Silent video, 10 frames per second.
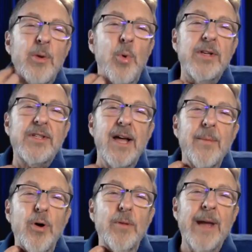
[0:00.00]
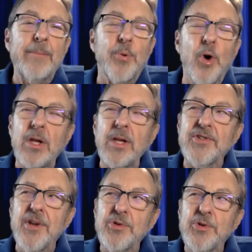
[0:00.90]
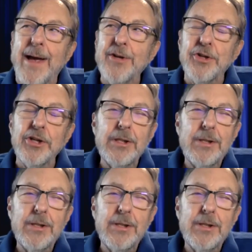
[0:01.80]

me what uh, what made Brooklyn so special.